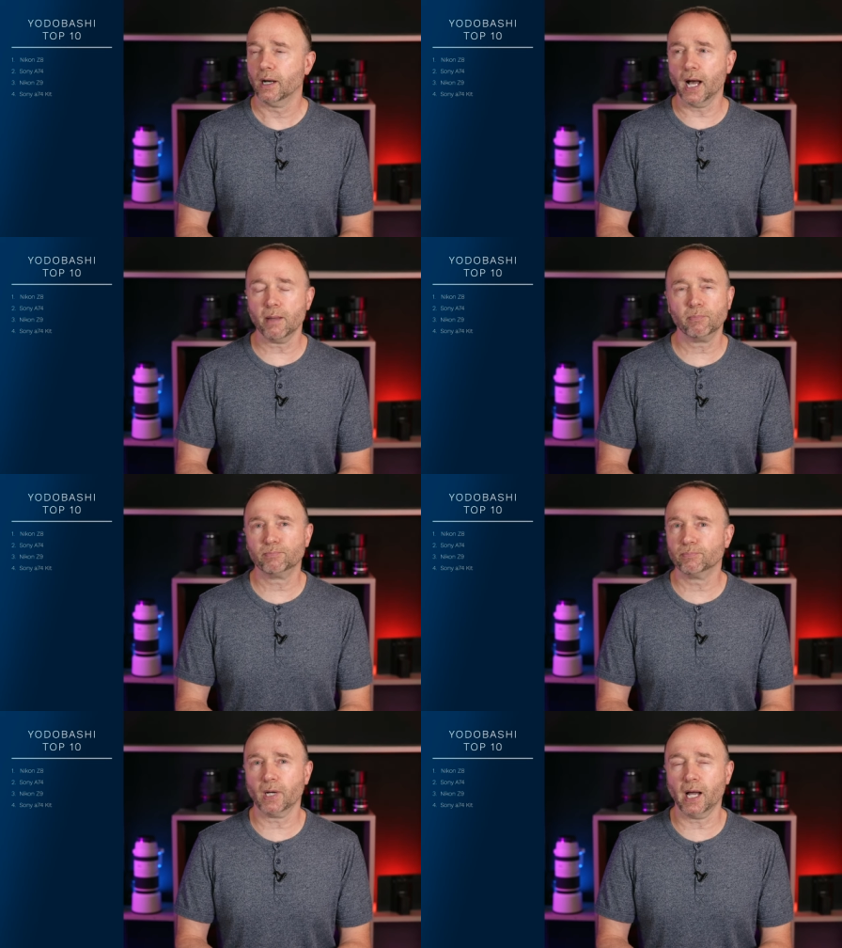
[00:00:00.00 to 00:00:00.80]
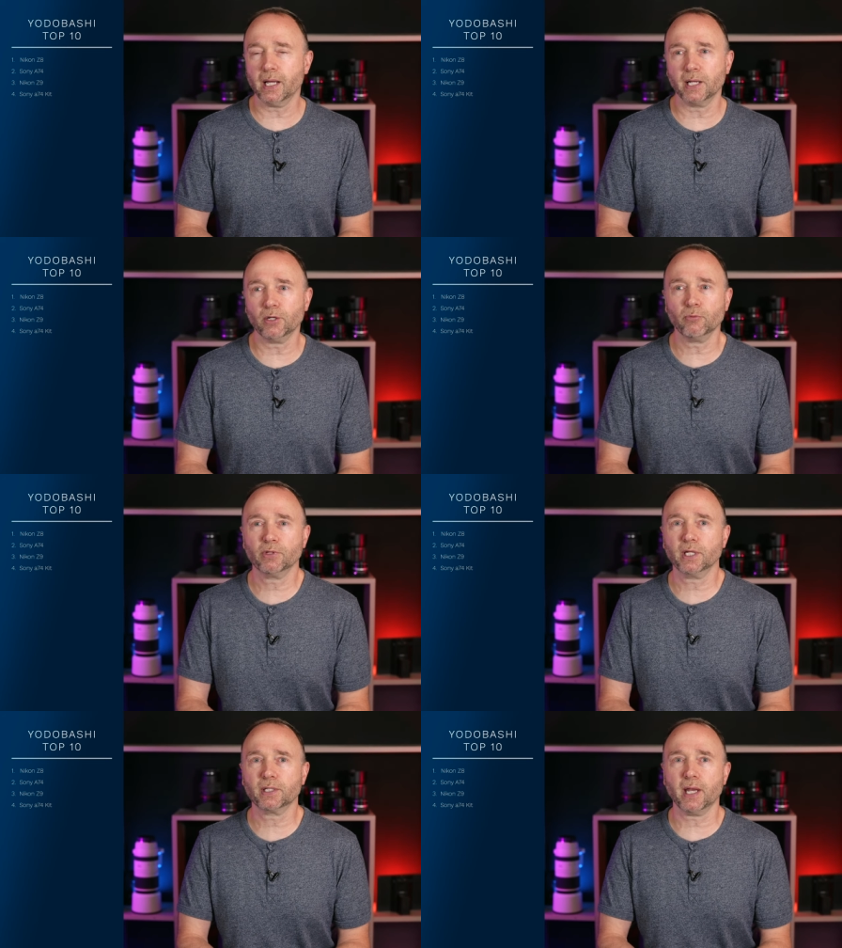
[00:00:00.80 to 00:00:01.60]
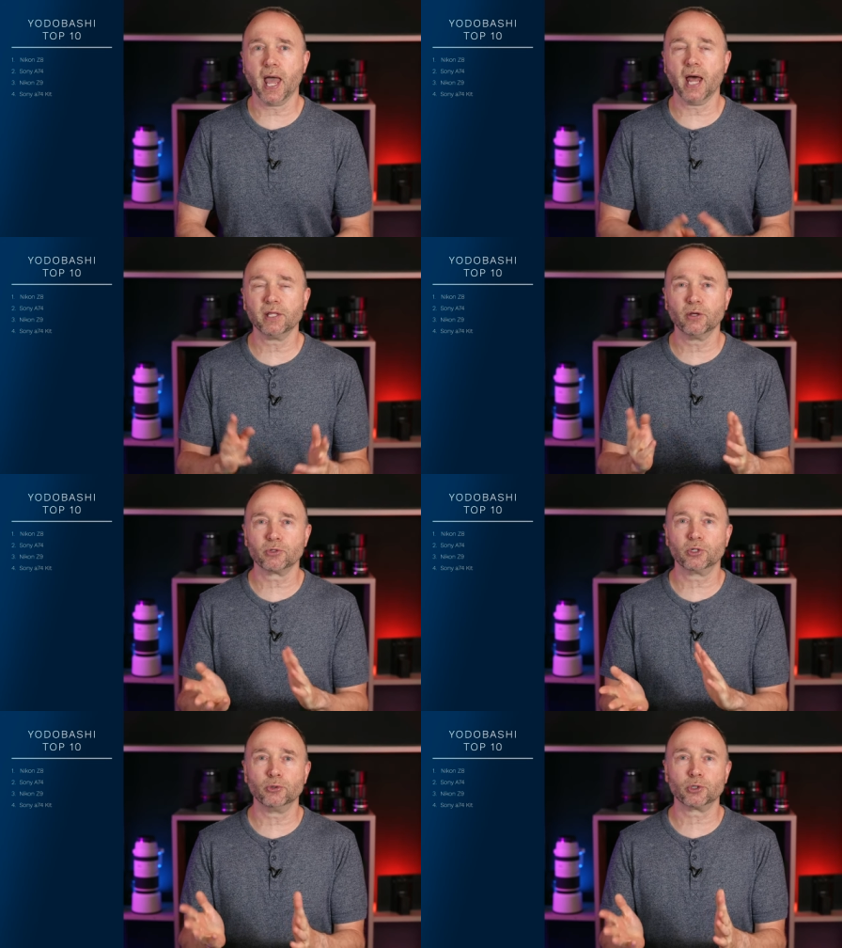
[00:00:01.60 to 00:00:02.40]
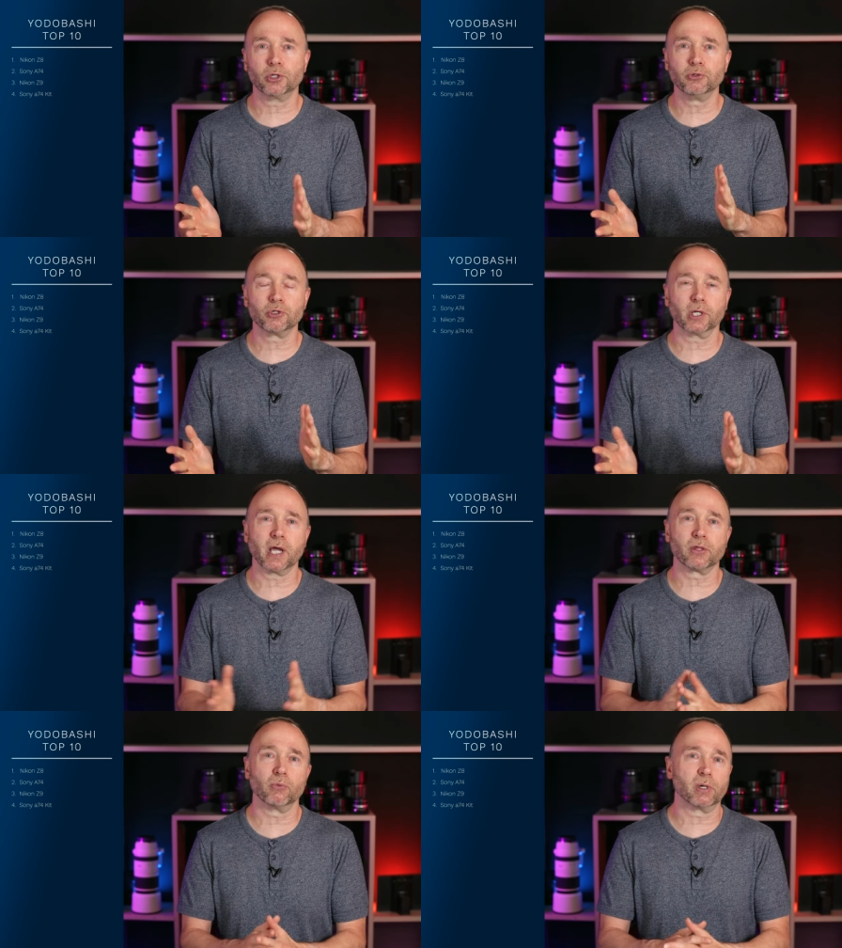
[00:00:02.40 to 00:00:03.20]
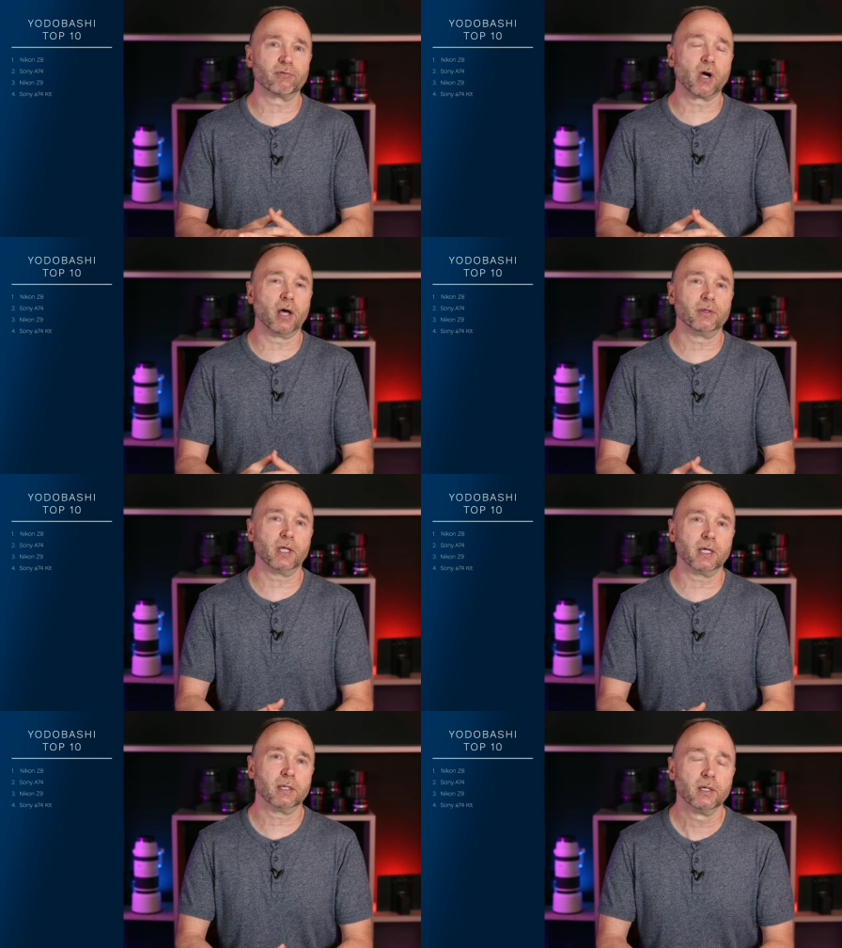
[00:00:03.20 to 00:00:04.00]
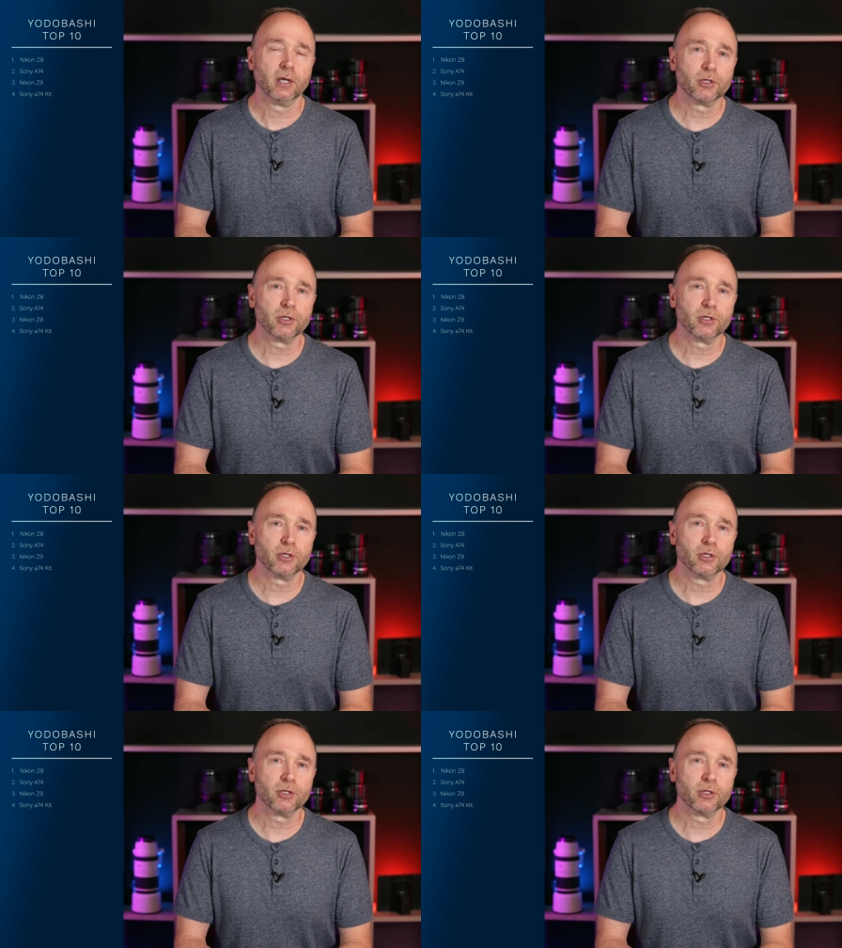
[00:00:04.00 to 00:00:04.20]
I'm, I, I don't think that adding those two S K Us together would have gotten the